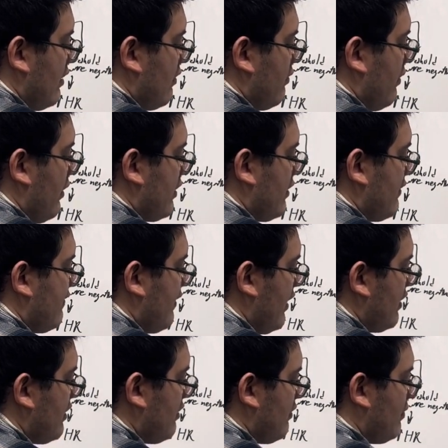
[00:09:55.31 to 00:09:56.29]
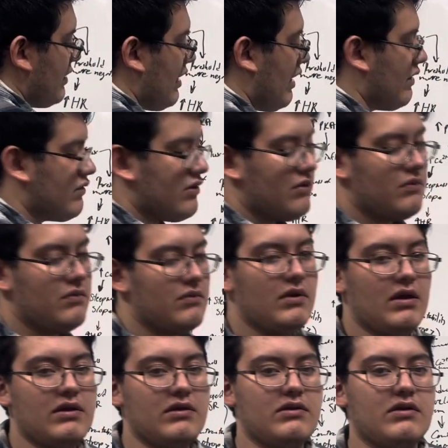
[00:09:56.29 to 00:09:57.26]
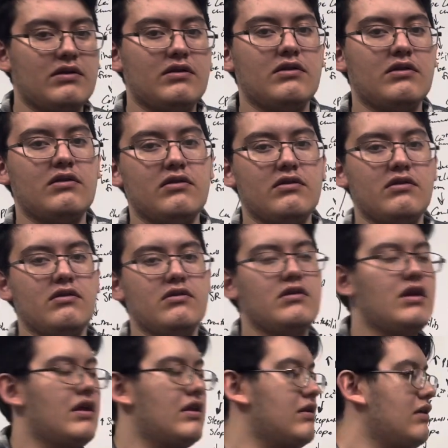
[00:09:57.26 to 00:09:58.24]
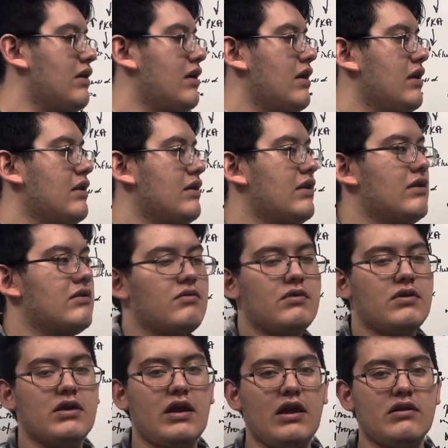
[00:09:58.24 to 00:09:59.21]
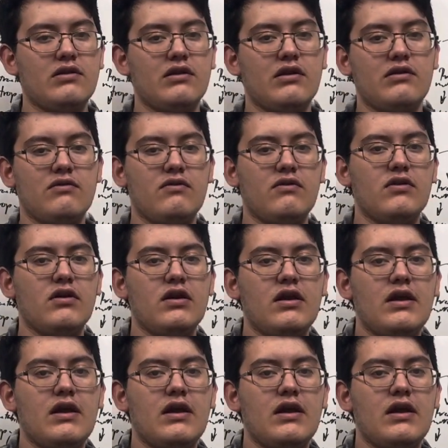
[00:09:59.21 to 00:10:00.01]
rectify the potassium, as it's said. That's what the K stands for.